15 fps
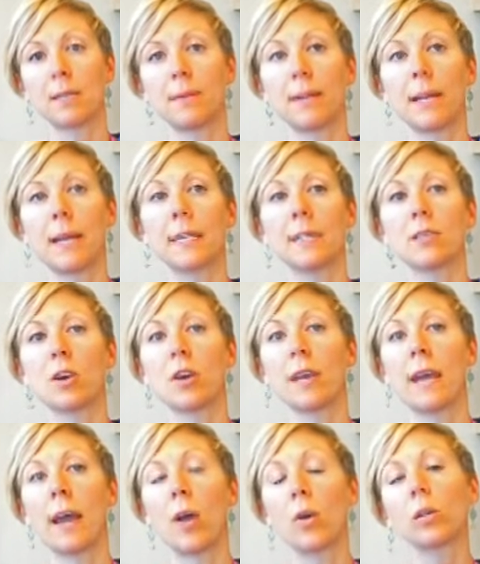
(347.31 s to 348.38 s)
depends on
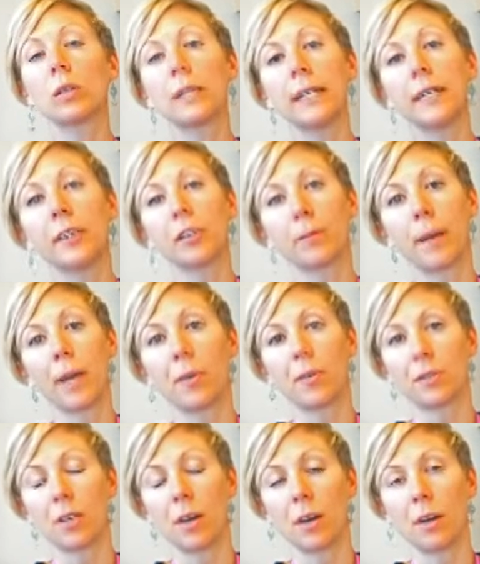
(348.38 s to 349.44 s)
how clean your
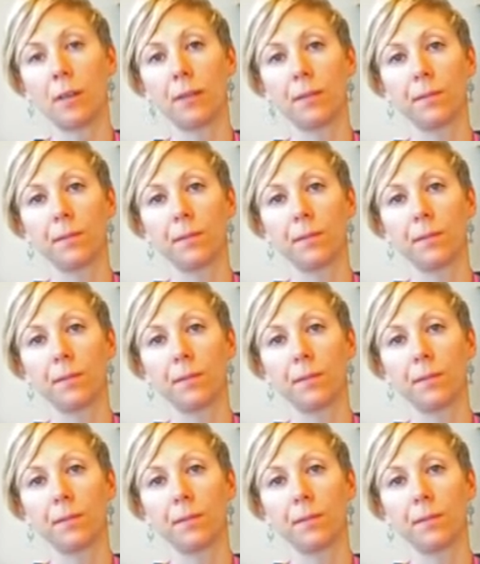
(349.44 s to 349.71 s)
bowels are.